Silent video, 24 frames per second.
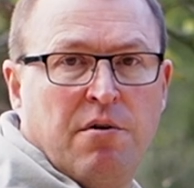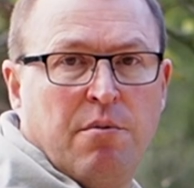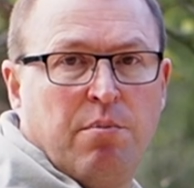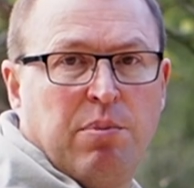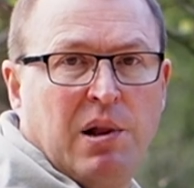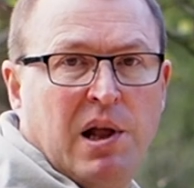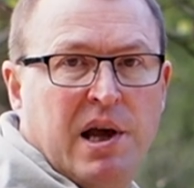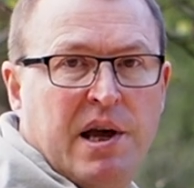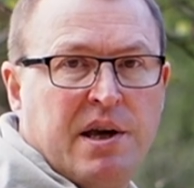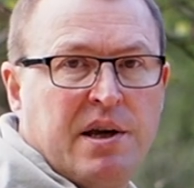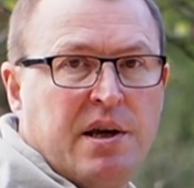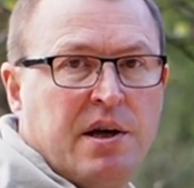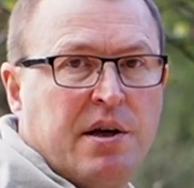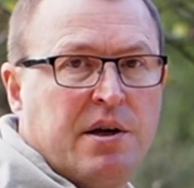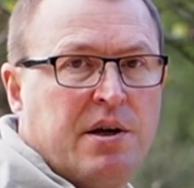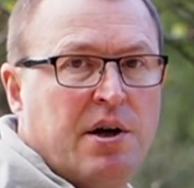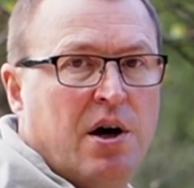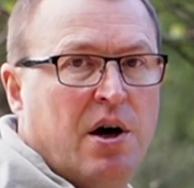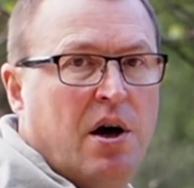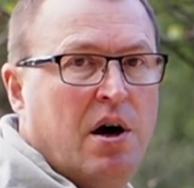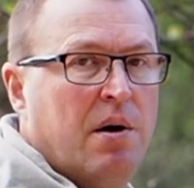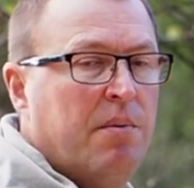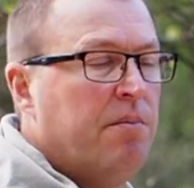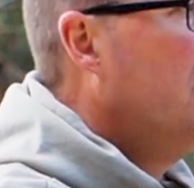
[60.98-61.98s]
playing a
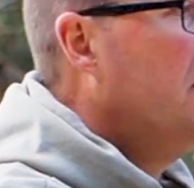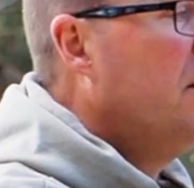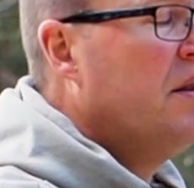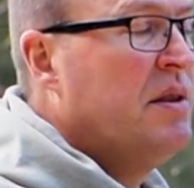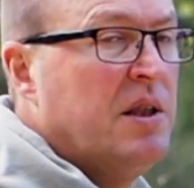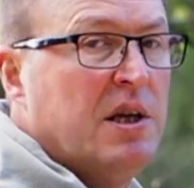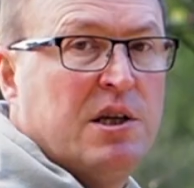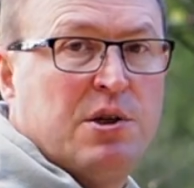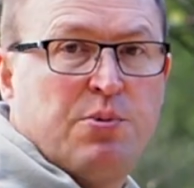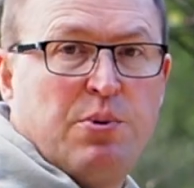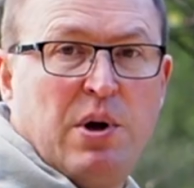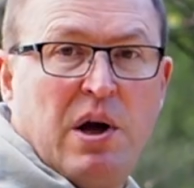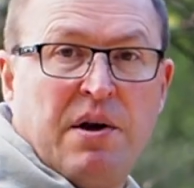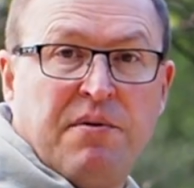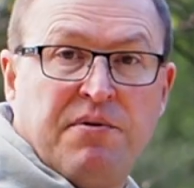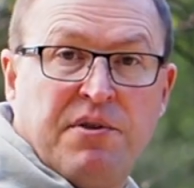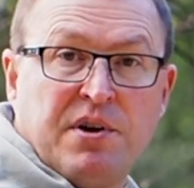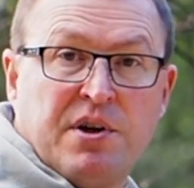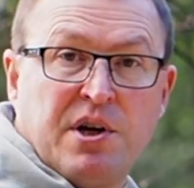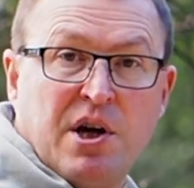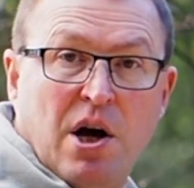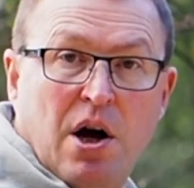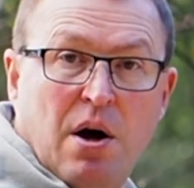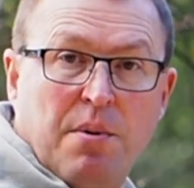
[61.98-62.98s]
carp. This way, if the
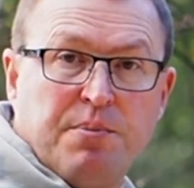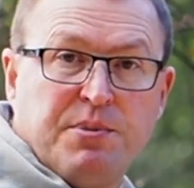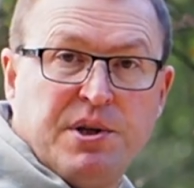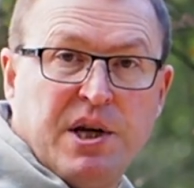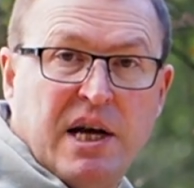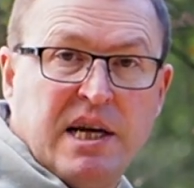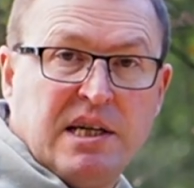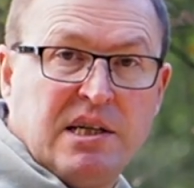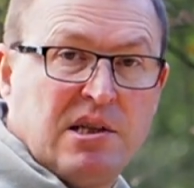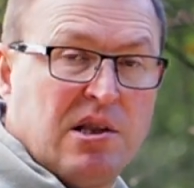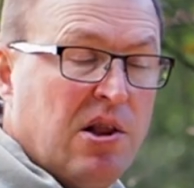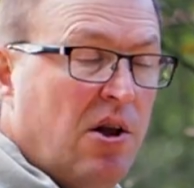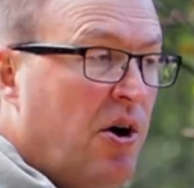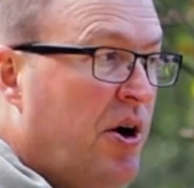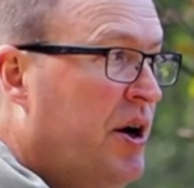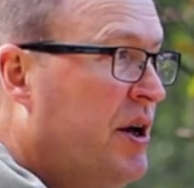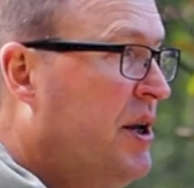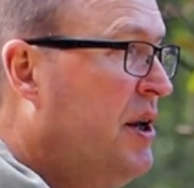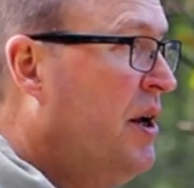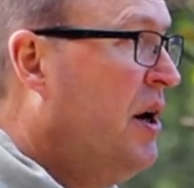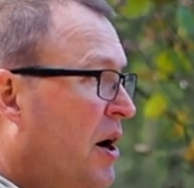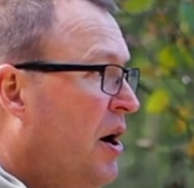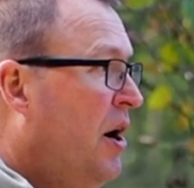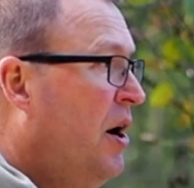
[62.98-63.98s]
carp takes
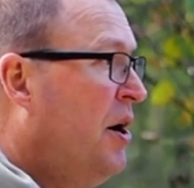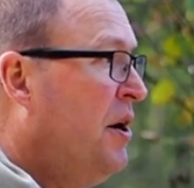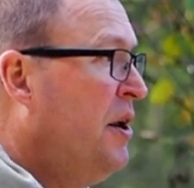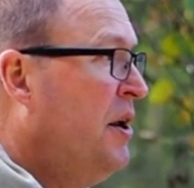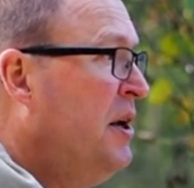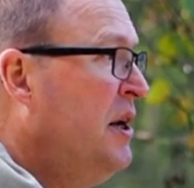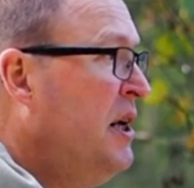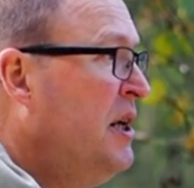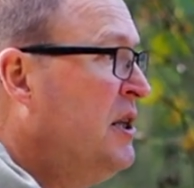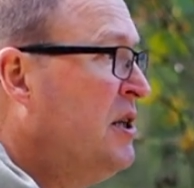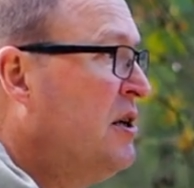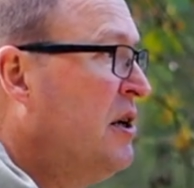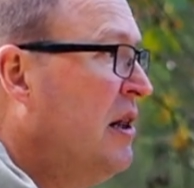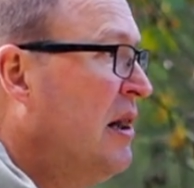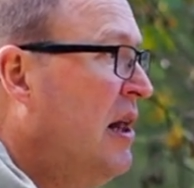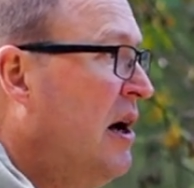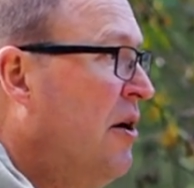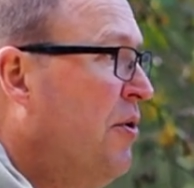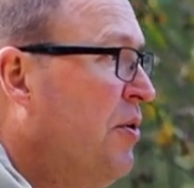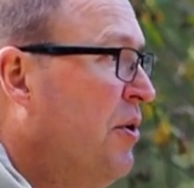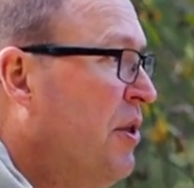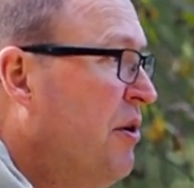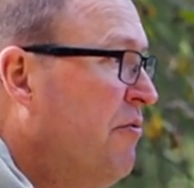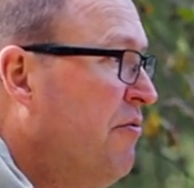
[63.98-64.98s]
line and I need to
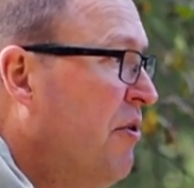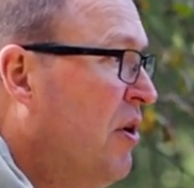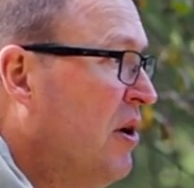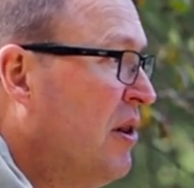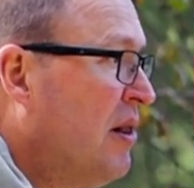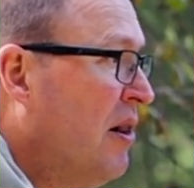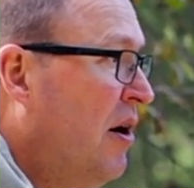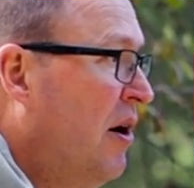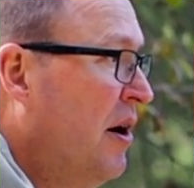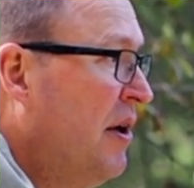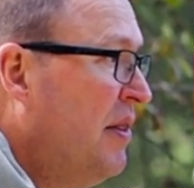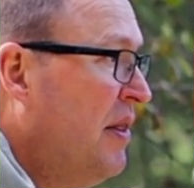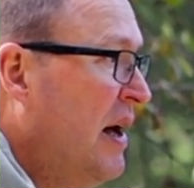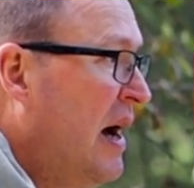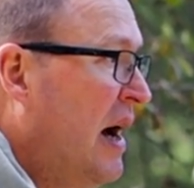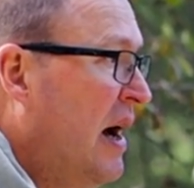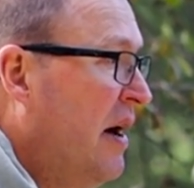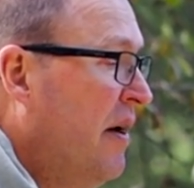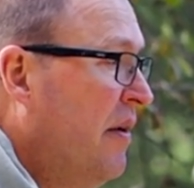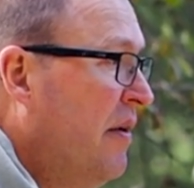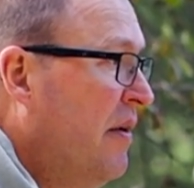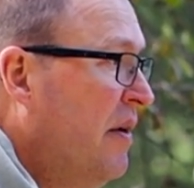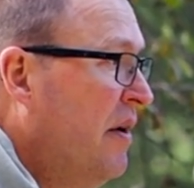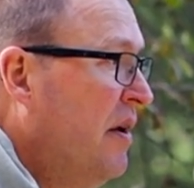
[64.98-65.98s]
lower the rod like that,
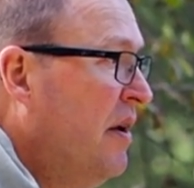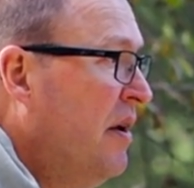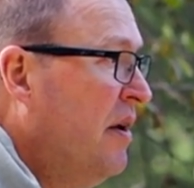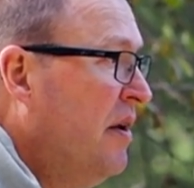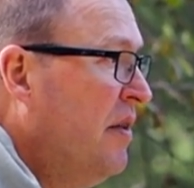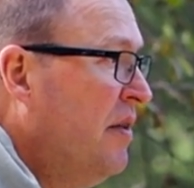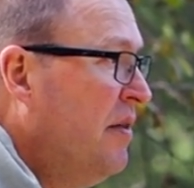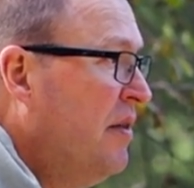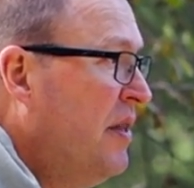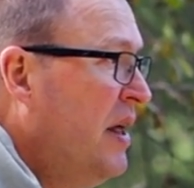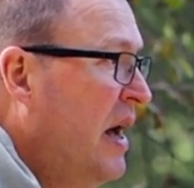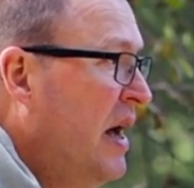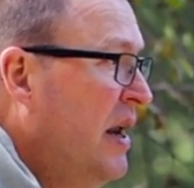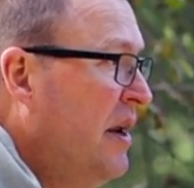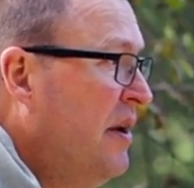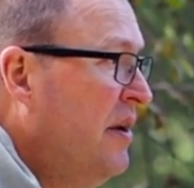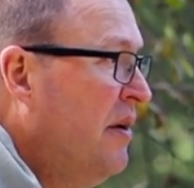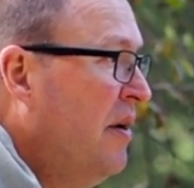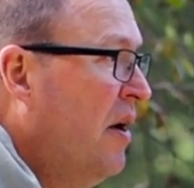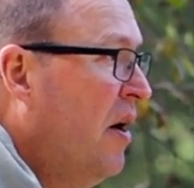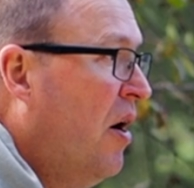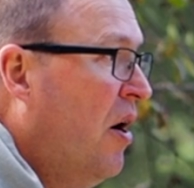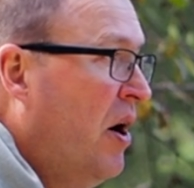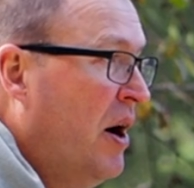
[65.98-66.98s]
then
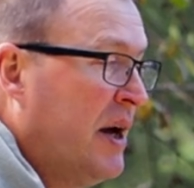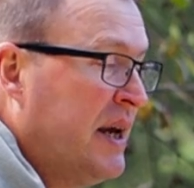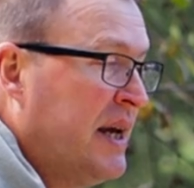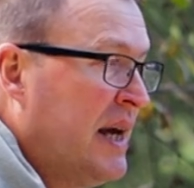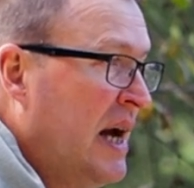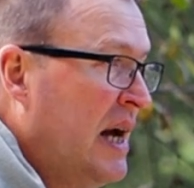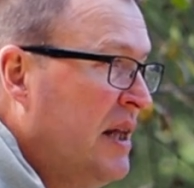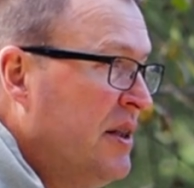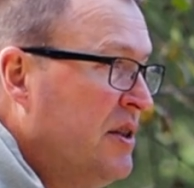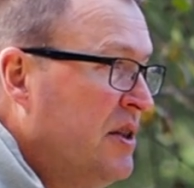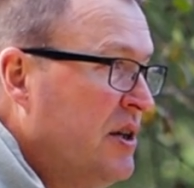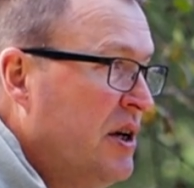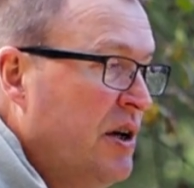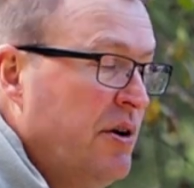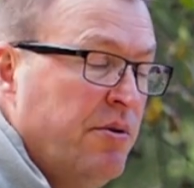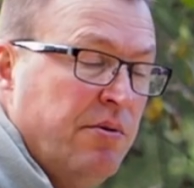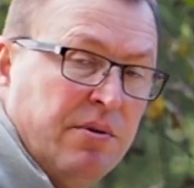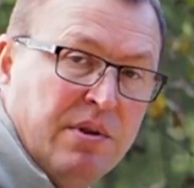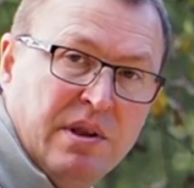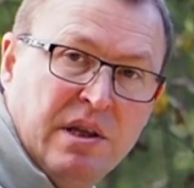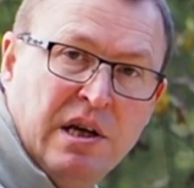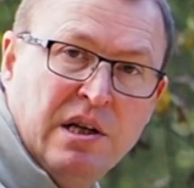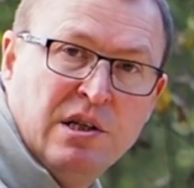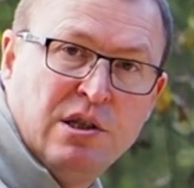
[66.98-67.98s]
I can do.
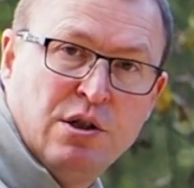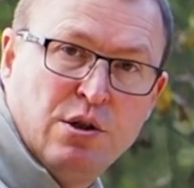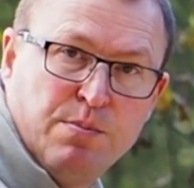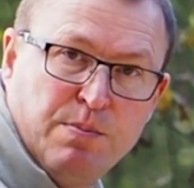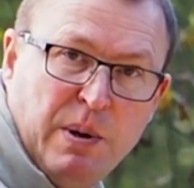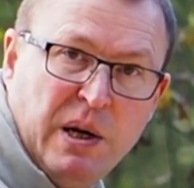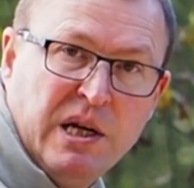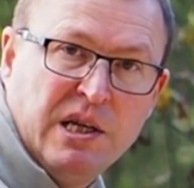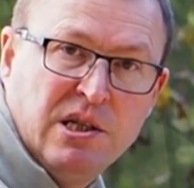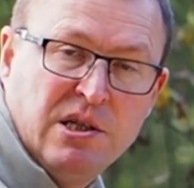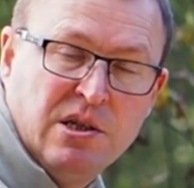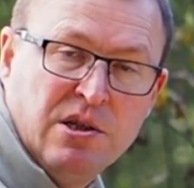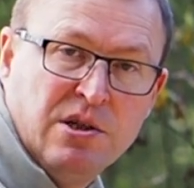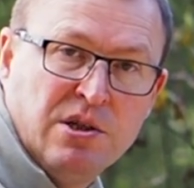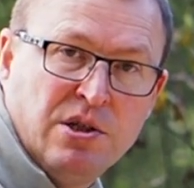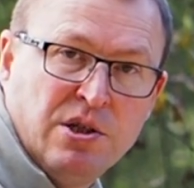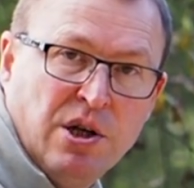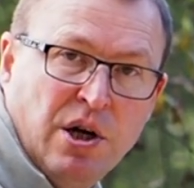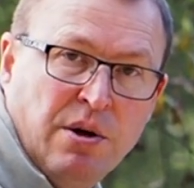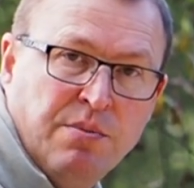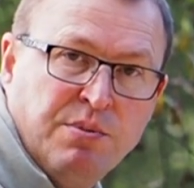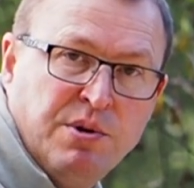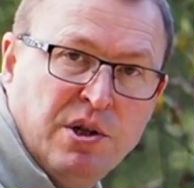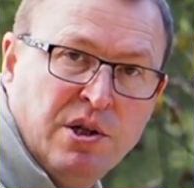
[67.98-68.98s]
There's space and
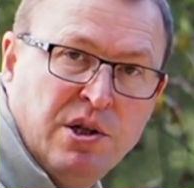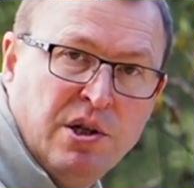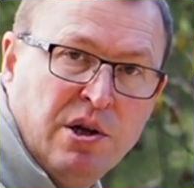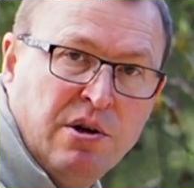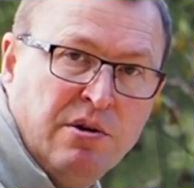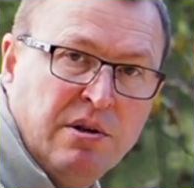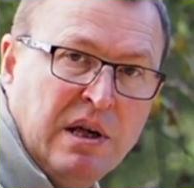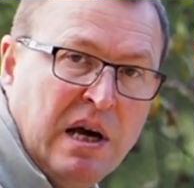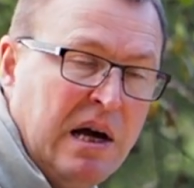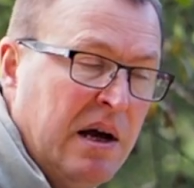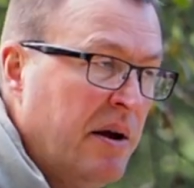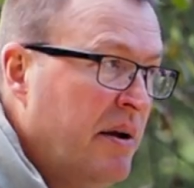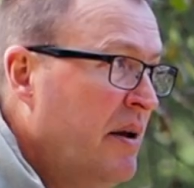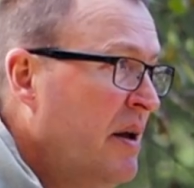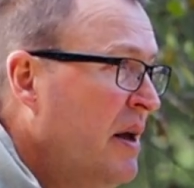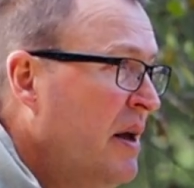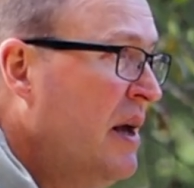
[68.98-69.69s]
time to do that.